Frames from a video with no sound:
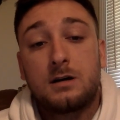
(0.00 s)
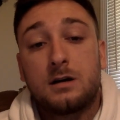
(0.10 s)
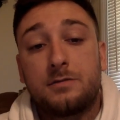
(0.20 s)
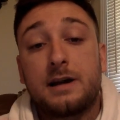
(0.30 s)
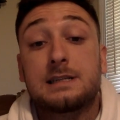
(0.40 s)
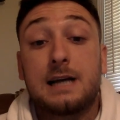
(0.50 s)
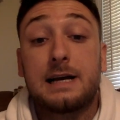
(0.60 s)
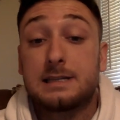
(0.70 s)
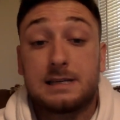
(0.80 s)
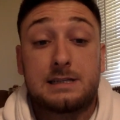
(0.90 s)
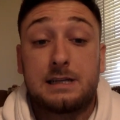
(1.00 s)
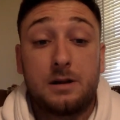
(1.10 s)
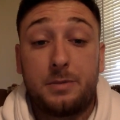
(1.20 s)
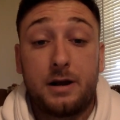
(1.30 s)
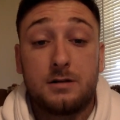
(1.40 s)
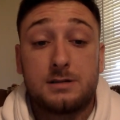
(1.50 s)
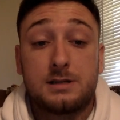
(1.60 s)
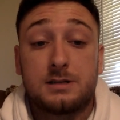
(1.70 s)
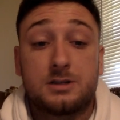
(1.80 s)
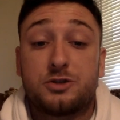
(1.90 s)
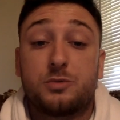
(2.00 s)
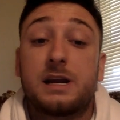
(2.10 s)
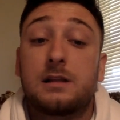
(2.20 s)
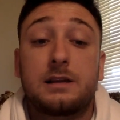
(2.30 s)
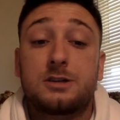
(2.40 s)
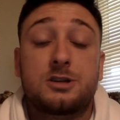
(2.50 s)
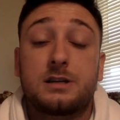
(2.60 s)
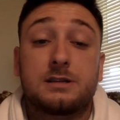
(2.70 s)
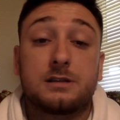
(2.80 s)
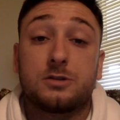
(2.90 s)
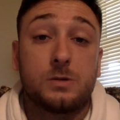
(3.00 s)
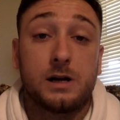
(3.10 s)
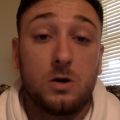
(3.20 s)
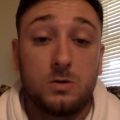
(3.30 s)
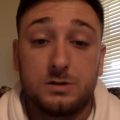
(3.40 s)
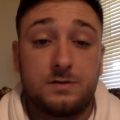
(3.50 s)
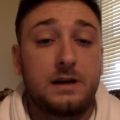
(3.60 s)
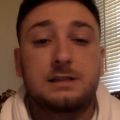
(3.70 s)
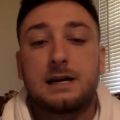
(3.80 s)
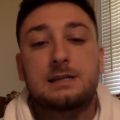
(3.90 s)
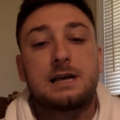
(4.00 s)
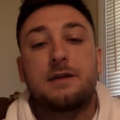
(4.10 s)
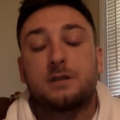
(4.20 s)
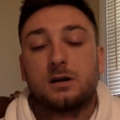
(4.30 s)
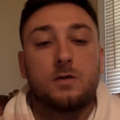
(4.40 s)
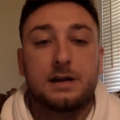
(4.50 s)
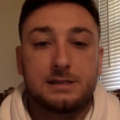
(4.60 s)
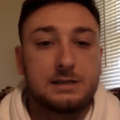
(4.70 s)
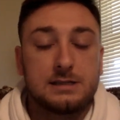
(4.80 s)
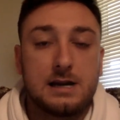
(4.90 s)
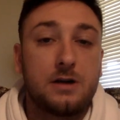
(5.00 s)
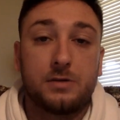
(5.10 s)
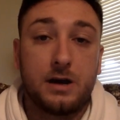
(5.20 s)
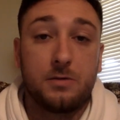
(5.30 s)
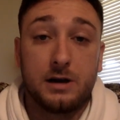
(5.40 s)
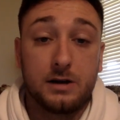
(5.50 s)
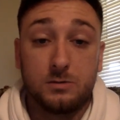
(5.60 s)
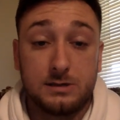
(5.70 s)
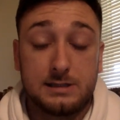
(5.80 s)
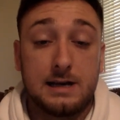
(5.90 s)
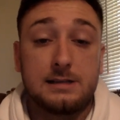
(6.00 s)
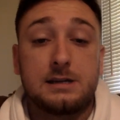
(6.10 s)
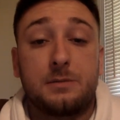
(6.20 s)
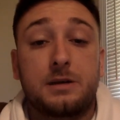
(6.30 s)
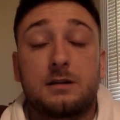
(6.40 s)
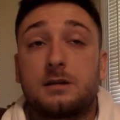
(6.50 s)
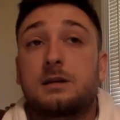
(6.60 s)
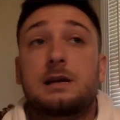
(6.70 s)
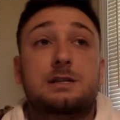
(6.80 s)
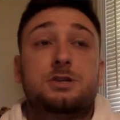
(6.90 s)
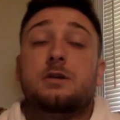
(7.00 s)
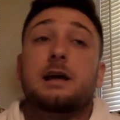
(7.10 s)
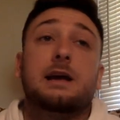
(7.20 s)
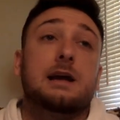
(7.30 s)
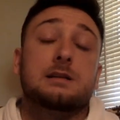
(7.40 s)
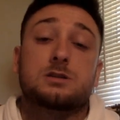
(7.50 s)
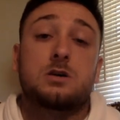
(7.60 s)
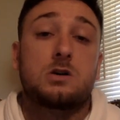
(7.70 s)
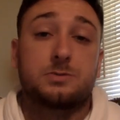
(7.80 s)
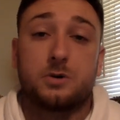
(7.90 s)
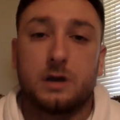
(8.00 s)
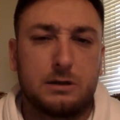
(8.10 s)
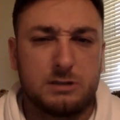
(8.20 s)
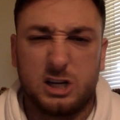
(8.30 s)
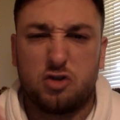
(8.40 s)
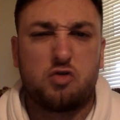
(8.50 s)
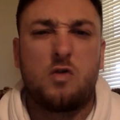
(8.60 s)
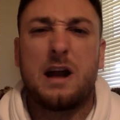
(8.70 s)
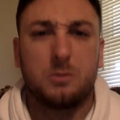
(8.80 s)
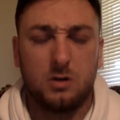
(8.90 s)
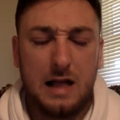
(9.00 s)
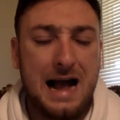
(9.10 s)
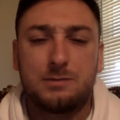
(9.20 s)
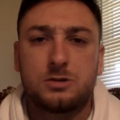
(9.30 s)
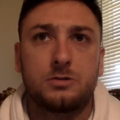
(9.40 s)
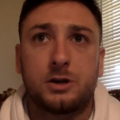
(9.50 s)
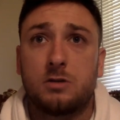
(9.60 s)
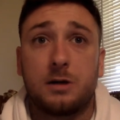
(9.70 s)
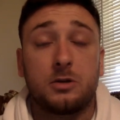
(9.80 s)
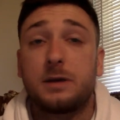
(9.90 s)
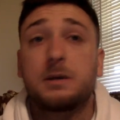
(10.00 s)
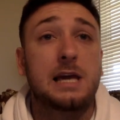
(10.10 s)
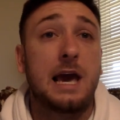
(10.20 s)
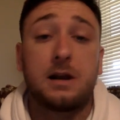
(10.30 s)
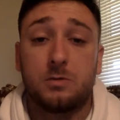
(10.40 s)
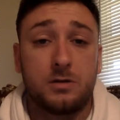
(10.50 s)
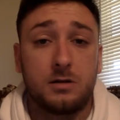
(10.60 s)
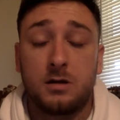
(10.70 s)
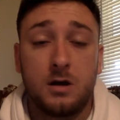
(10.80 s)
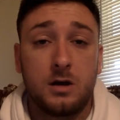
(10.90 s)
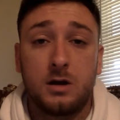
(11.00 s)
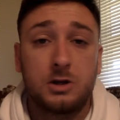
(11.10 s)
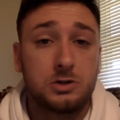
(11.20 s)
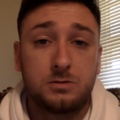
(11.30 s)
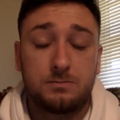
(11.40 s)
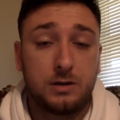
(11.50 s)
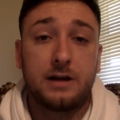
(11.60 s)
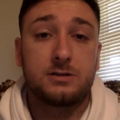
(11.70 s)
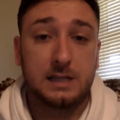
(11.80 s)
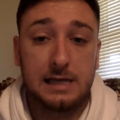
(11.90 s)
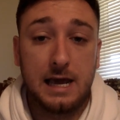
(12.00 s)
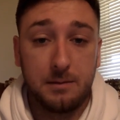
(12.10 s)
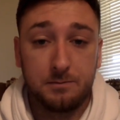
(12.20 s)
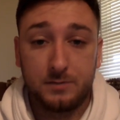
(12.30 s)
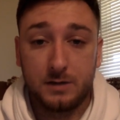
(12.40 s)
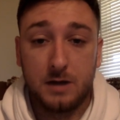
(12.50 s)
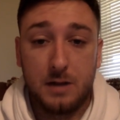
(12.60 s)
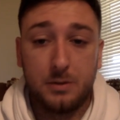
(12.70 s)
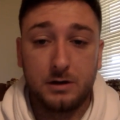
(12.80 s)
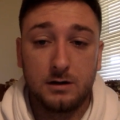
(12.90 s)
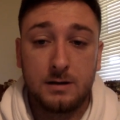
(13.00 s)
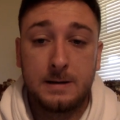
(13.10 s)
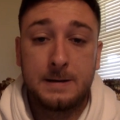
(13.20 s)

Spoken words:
Van Dijk, 16 appearances, 3 clean sheets, and 3 goals. Van Dijk's having a great season. I don't care what anyone says. I mean, yesterday against Salzburg, he was incredible. Absolutely incredible. Him and Keita were the players of the game, in my opinion.